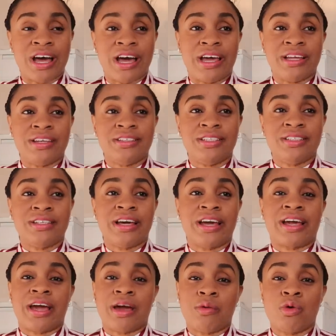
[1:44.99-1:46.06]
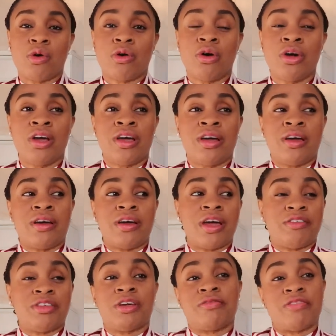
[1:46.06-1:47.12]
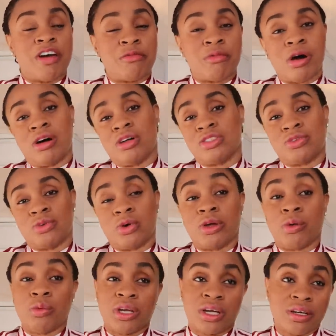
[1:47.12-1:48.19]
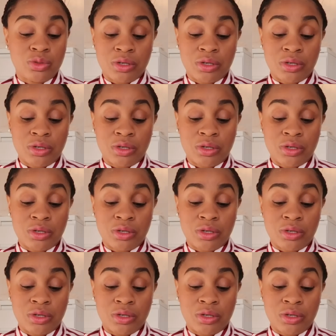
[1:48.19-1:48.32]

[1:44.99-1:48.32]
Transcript: I did like I wore Everything5Pounds for a week.